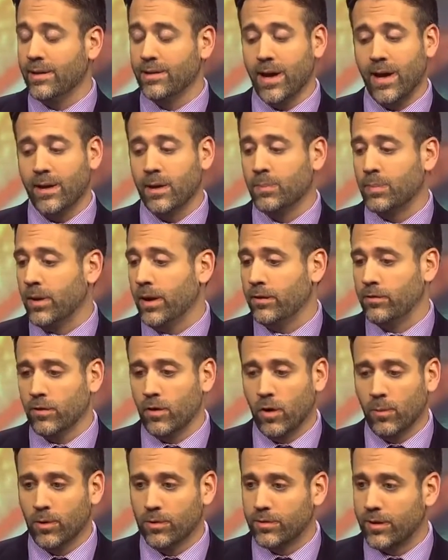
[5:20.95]
And yet he plays
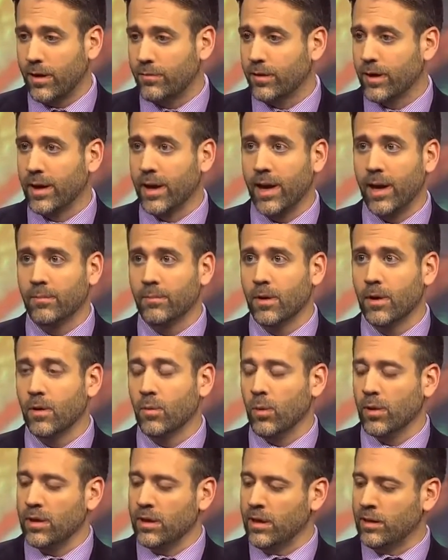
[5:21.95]
in almost every game.
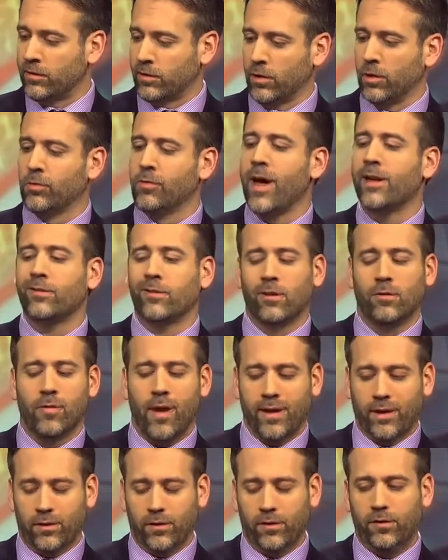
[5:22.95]
When he needs a little rest in the
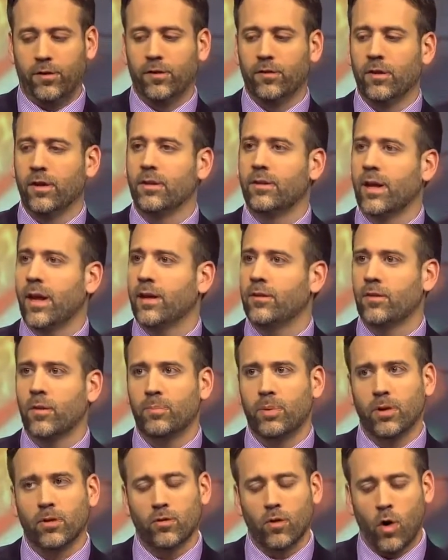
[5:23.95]
regular season, he takes
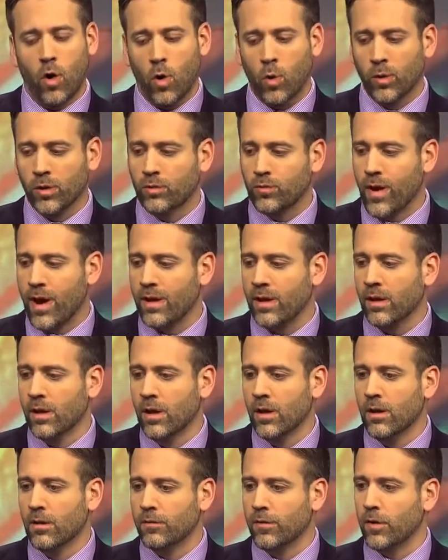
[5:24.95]
it, but he's always ready
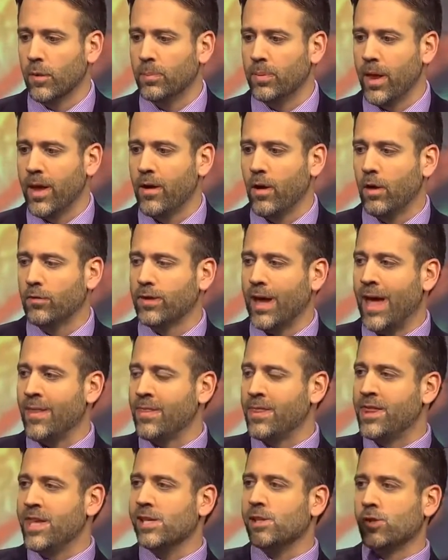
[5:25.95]
for the playoffs.
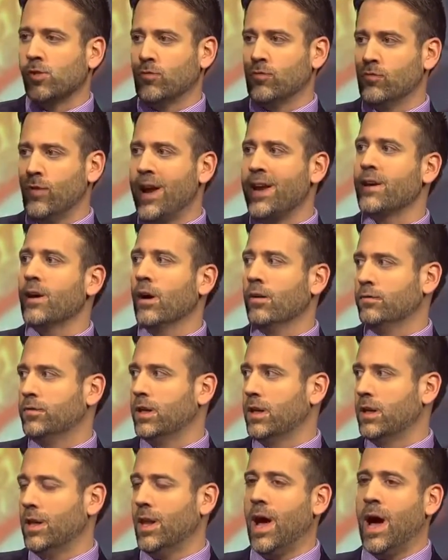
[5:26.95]
At this rate of
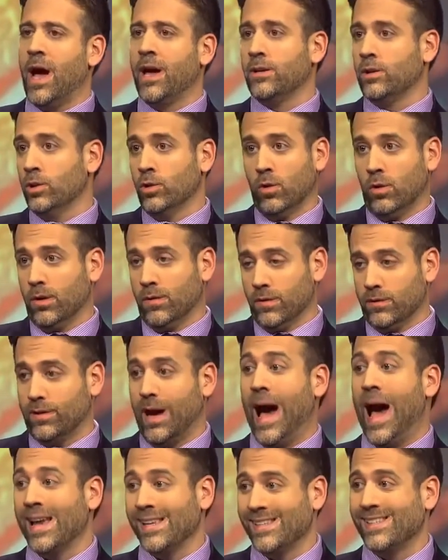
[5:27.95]
decline, you don't even
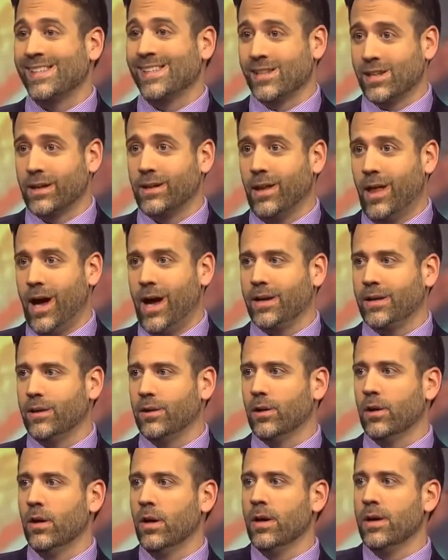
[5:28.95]
say, I see decline
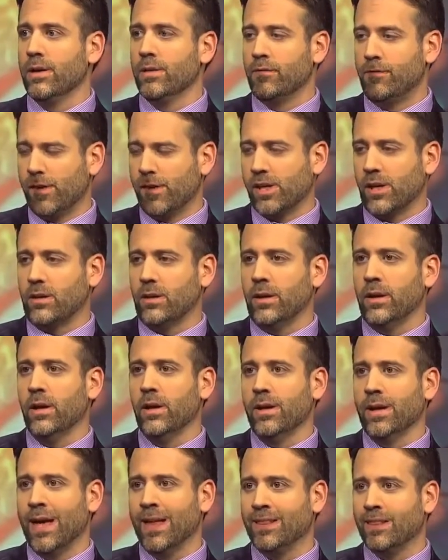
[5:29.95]
here physically.
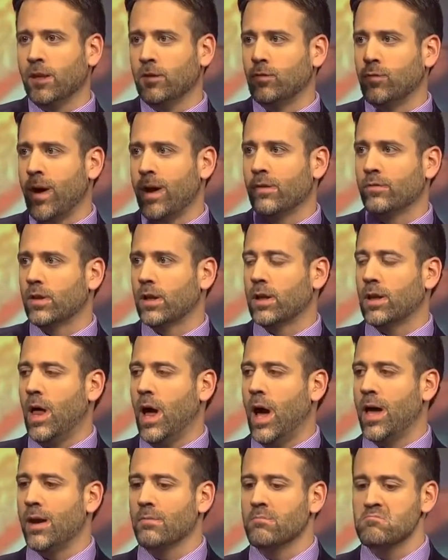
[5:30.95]
At this rate of
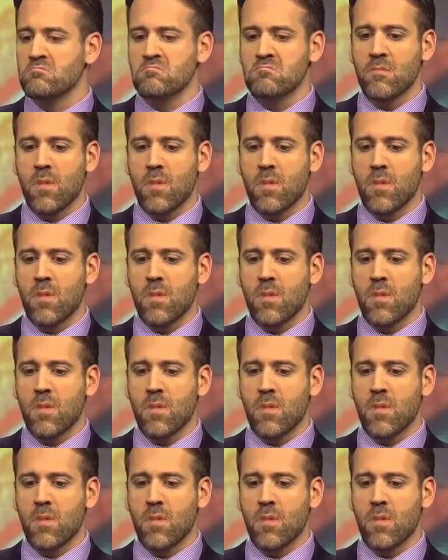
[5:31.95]
decline,